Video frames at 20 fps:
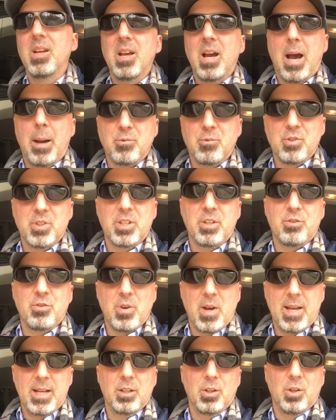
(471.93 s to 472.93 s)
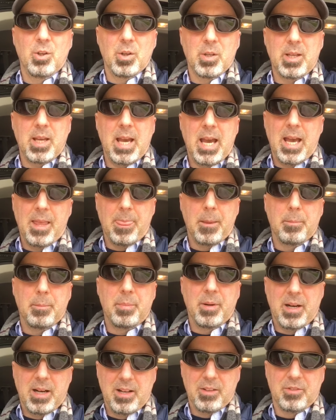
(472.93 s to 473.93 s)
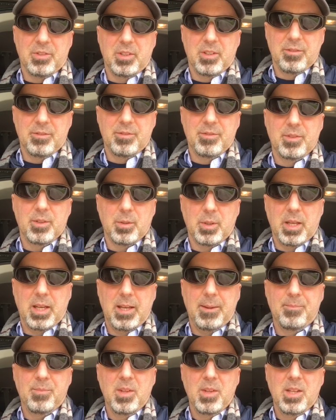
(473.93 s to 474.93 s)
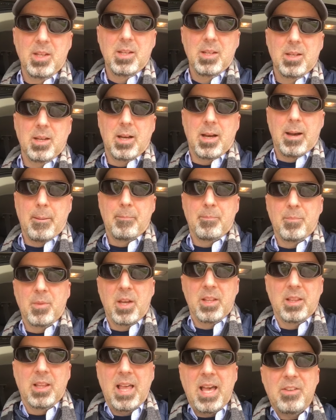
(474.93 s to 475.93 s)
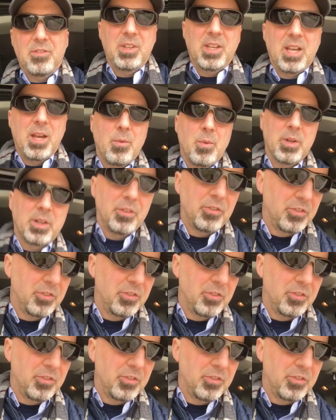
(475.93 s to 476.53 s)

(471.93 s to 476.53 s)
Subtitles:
I'm just going to try to look at the positive, okay? The last thing I want to